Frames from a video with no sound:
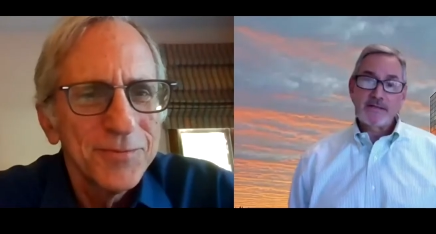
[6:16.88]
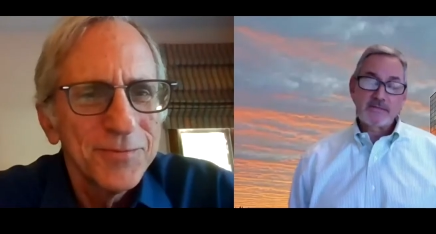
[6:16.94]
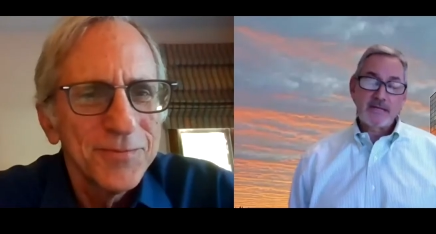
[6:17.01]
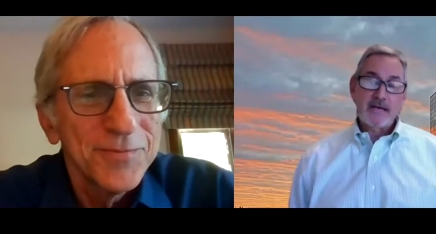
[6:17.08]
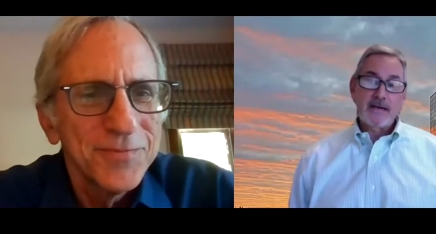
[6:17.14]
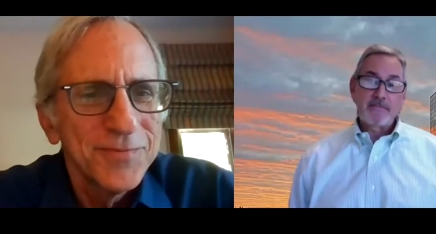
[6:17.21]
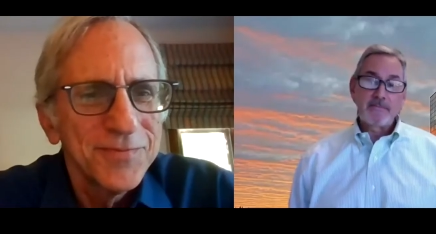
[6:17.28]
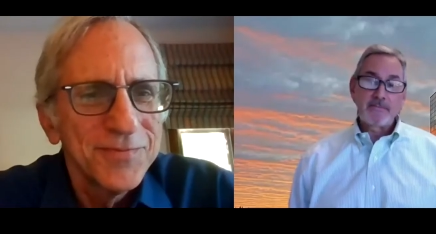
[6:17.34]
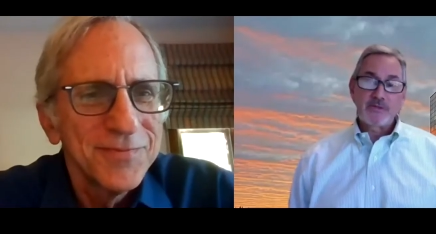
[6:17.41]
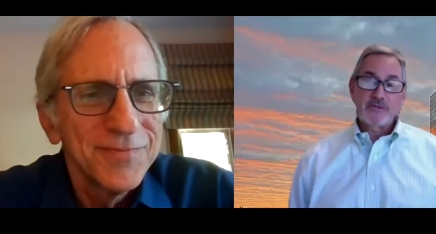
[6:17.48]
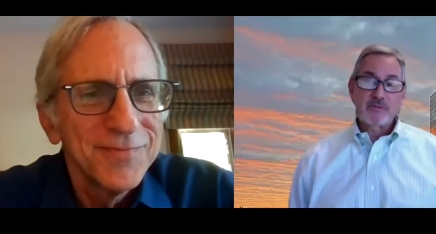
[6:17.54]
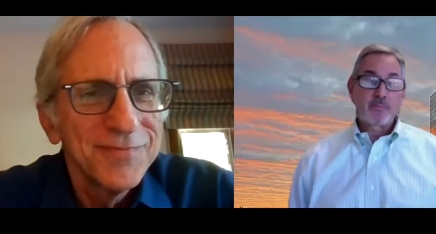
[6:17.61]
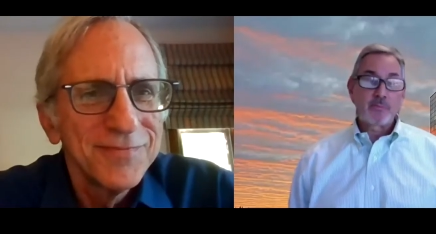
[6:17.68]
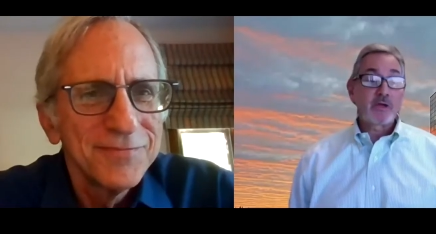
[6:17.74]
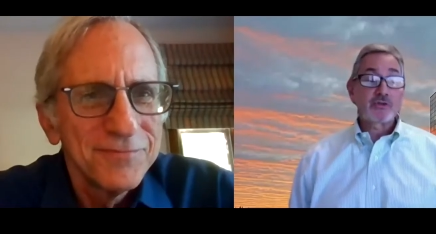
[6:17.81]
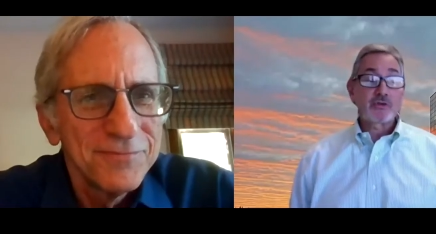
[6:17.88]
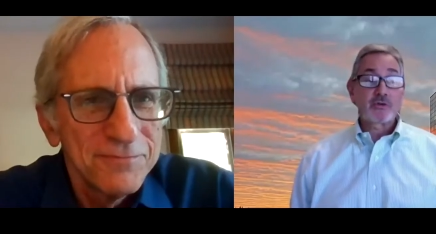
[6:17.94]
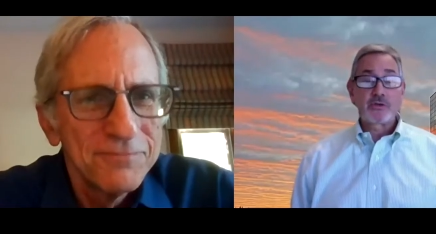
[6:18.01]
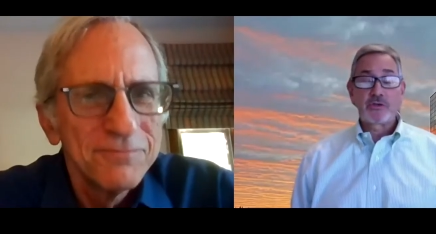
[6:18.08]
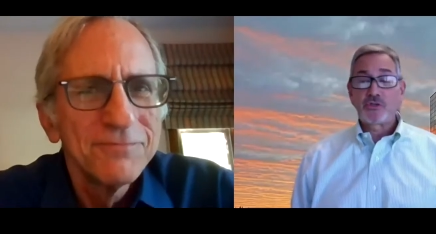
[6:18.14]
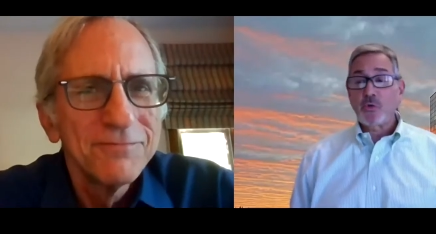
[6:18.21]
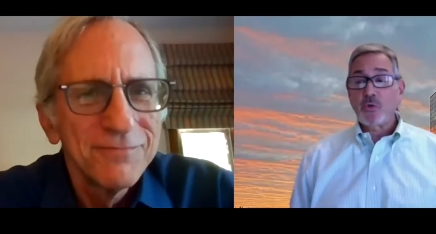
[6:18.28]
Speaker 1: Um, it's a pleasure to
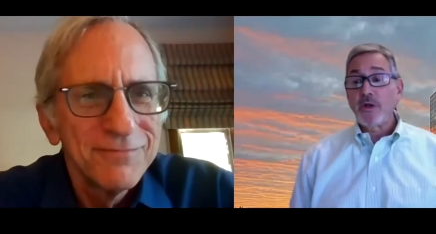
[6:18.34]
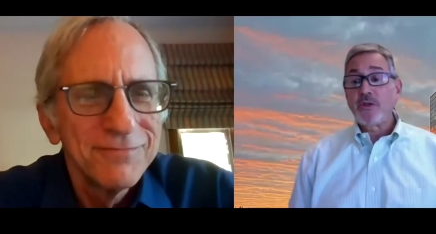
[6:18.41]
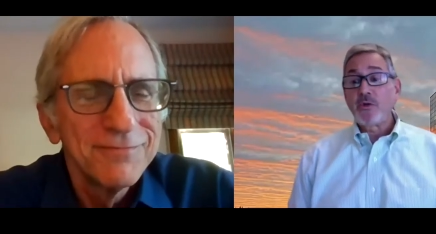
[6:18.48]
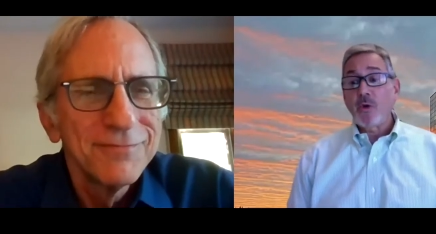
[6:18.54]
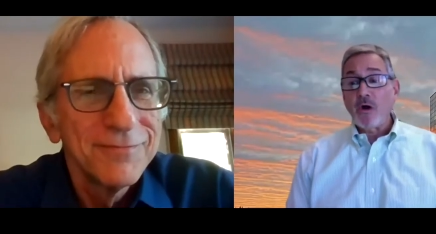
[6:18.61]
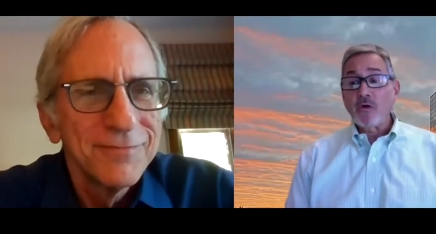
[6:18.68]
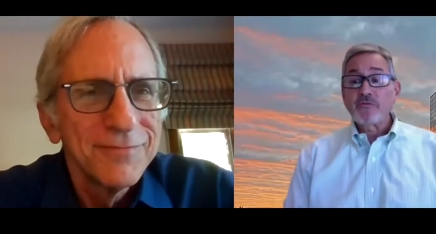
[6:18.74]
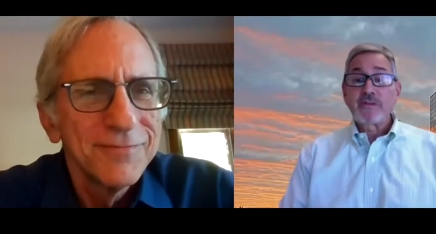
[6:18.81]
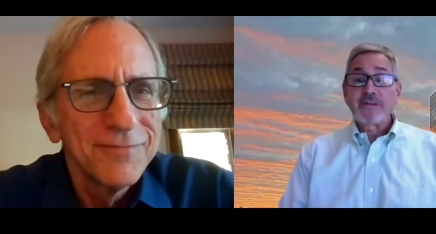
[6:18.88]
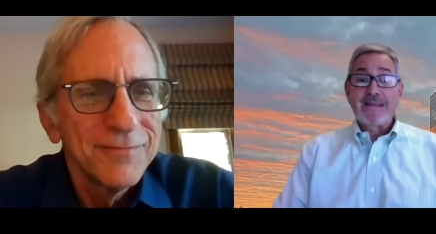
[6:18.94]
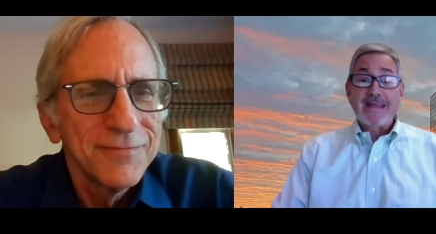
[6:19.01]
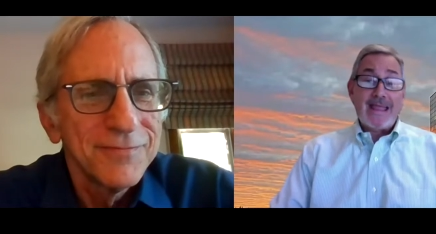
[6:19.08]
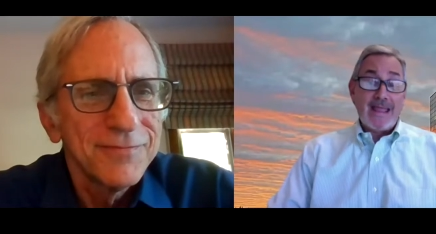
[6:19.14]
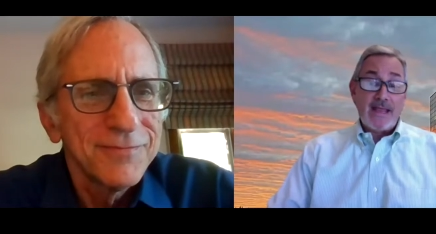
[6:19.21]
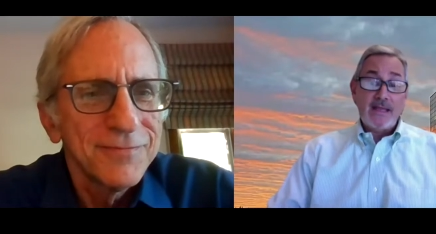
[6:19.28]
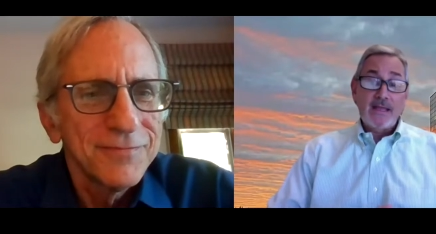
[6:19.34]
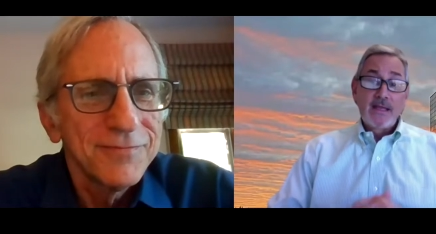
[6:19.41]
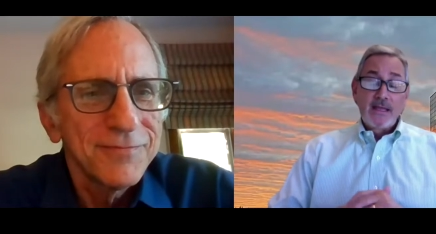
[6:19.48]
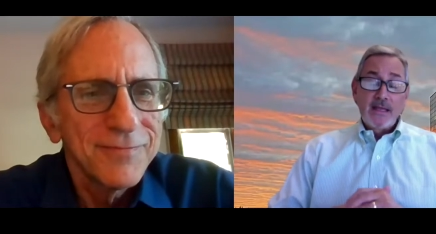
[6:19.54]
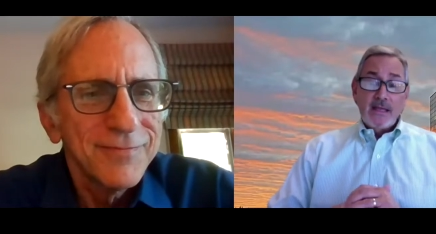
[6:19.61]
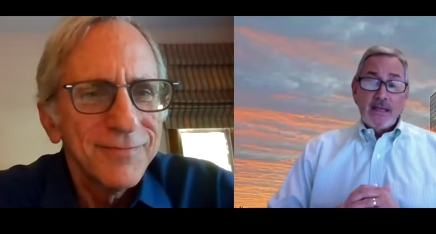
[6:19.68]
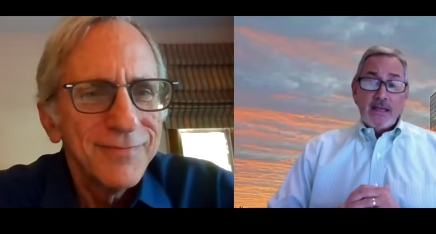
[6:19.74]
join you all today.
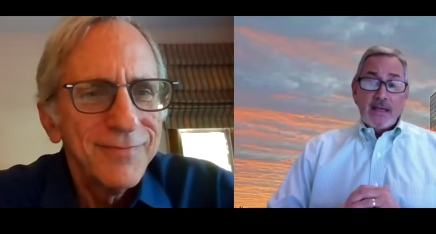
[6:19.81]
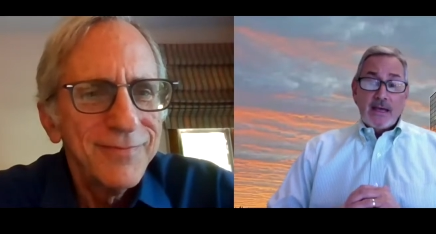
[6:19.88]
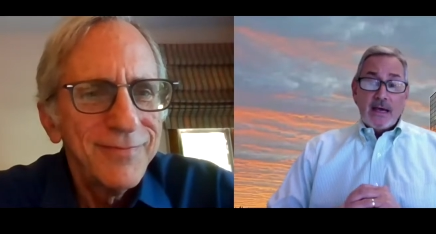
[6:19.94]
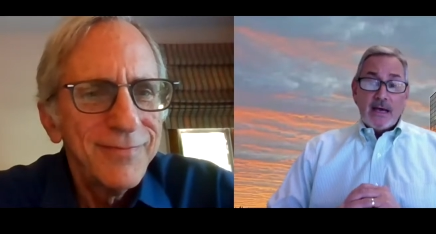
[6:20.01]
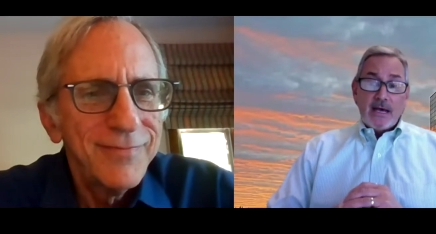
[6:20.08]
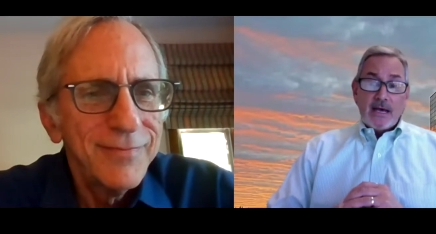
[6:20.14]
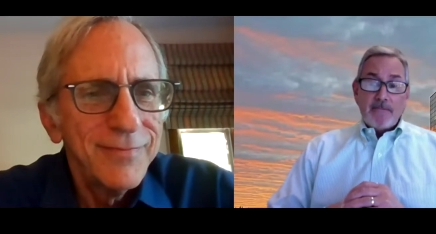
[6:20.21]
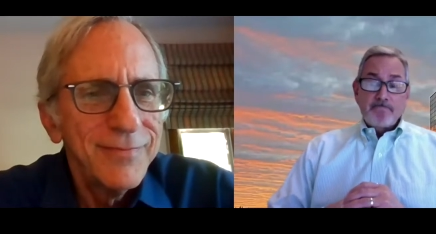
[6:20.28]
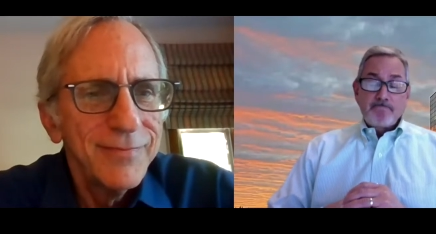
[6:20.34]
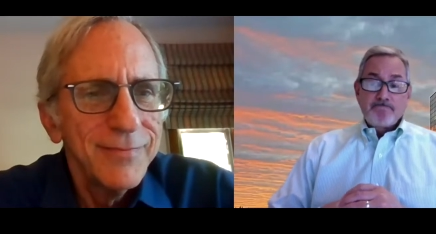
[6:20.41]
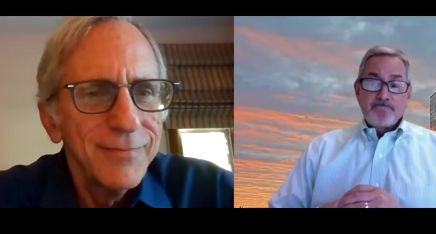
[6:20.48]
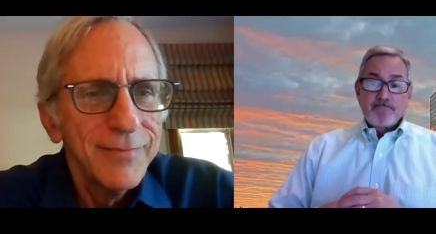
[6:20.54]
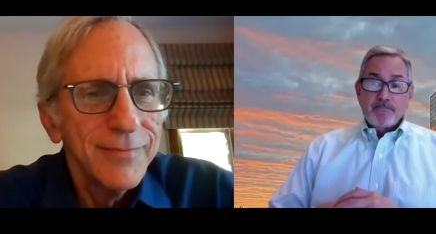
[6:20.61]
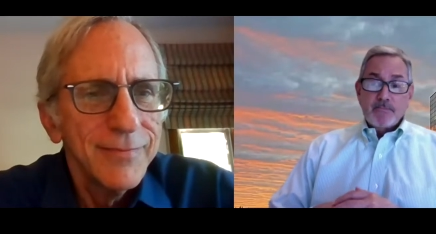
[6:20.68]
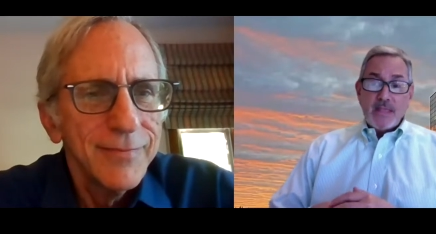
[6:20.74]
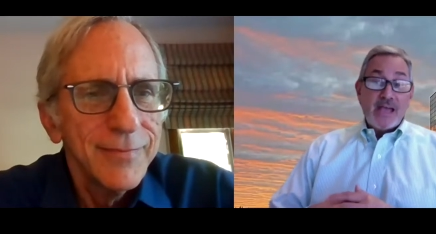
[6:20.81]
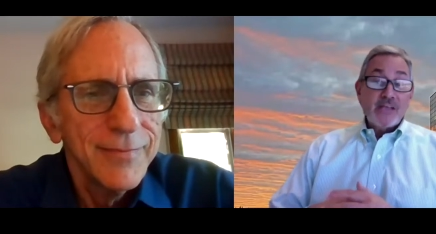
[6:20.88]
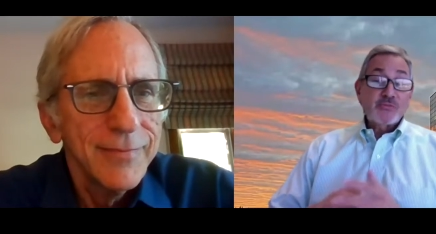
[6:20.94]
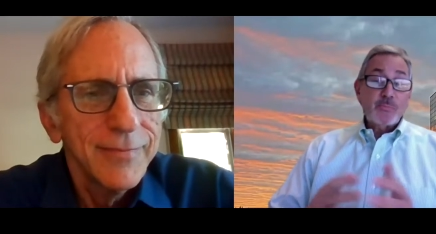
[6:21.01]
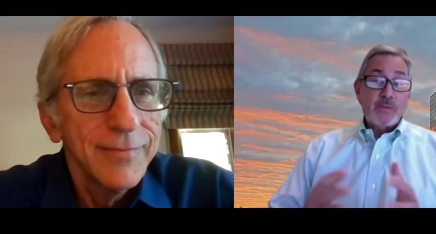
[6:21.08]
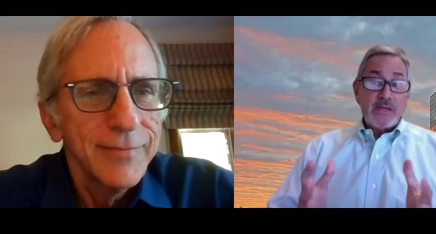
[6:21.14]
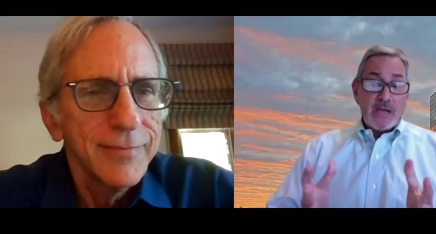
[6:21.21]
Um, S
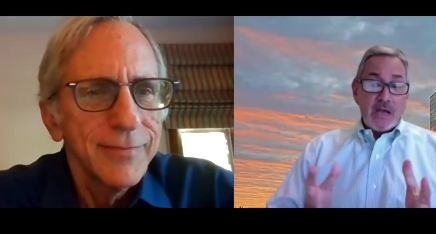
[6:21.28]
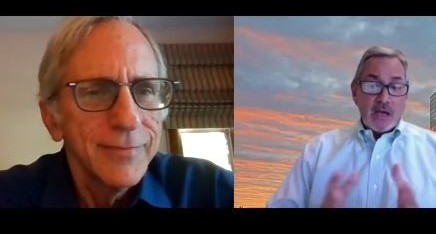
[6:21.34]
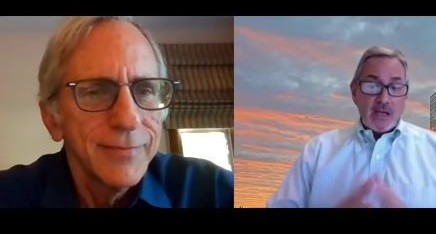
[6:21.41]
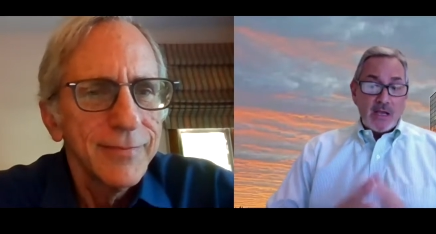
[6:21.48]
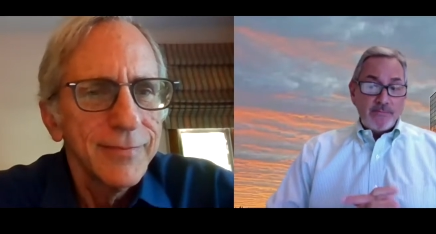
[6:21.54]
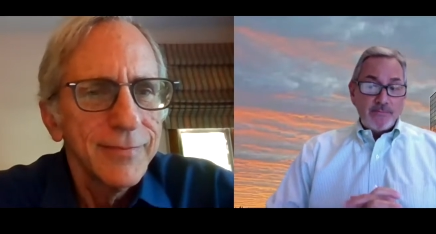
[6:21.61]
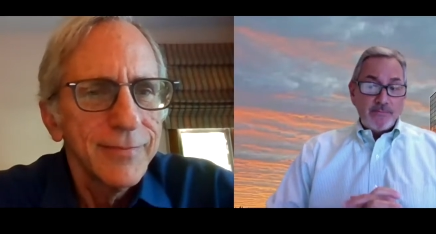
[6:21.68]
B nine.